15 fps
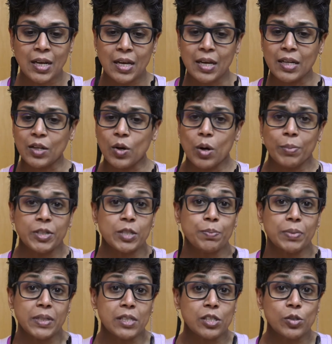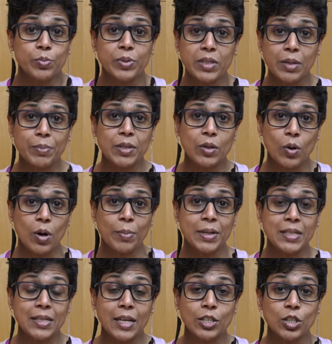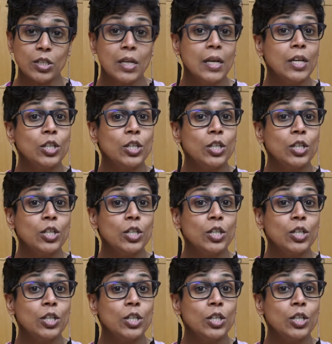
any comments, please do put them in the comment section.